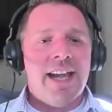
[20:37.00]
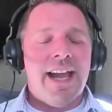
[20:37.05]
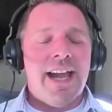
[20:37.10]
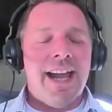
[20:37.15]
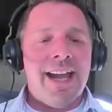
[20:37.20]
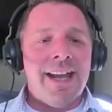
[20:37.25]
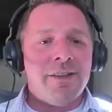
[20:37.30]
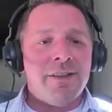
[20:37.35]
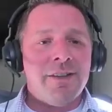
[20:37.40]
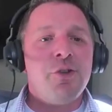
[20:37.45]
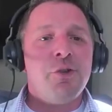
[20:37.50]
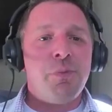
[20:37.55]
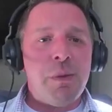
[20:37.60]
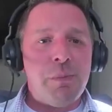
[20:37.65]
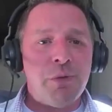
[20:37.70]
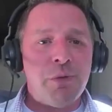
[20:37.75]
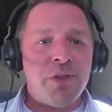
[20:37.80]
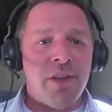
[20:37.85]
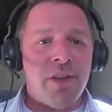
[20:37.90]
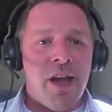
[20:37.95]
and 2
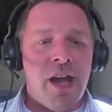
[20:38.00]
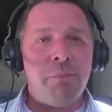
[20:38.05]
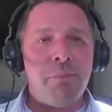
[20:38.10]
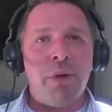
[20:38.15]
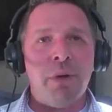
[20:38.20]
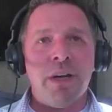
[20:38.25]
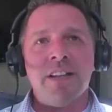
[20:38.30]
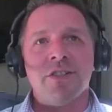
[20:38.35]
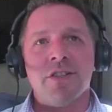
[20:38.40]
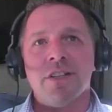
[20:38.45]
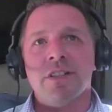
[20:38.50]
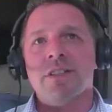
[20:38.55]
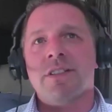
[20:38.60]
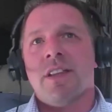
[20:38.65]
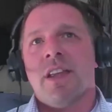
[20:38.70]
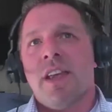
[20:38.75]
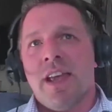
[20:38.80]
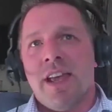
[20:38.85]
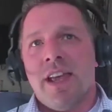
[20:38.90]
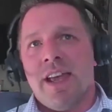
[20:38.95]
people died. But
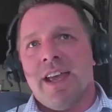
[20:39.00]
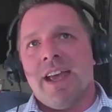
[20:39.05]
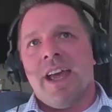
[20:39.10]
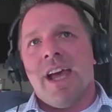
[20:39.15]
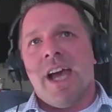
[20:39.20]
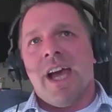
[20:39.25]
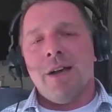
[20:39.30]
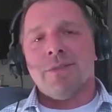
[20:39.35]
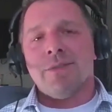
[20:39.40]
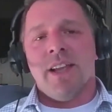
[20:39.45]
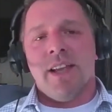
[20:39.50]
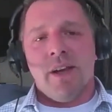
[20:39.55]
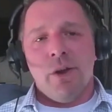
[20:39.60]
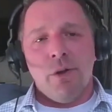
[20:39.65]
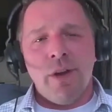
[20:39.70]
I was like,